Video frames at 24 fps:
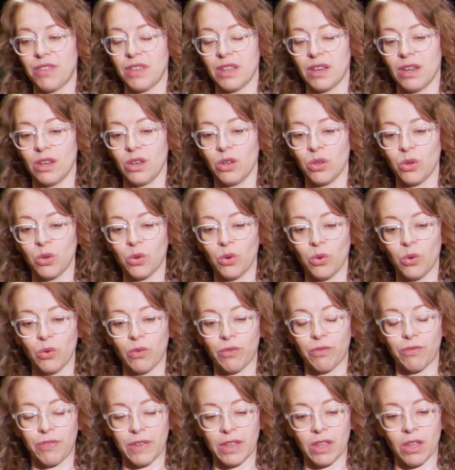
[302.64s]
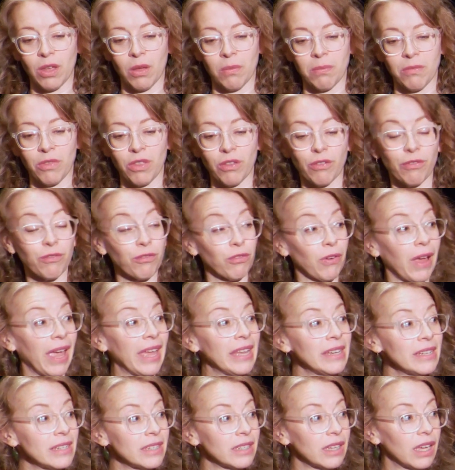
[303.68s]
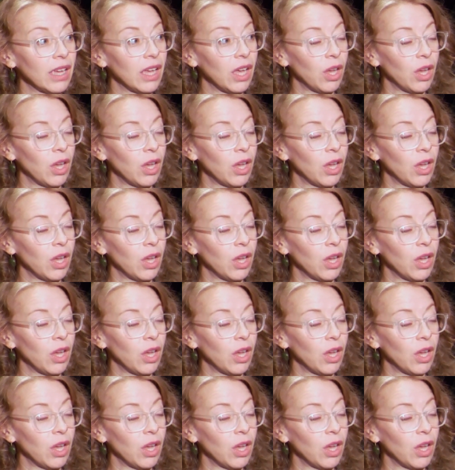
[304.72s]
the new film, The Friend,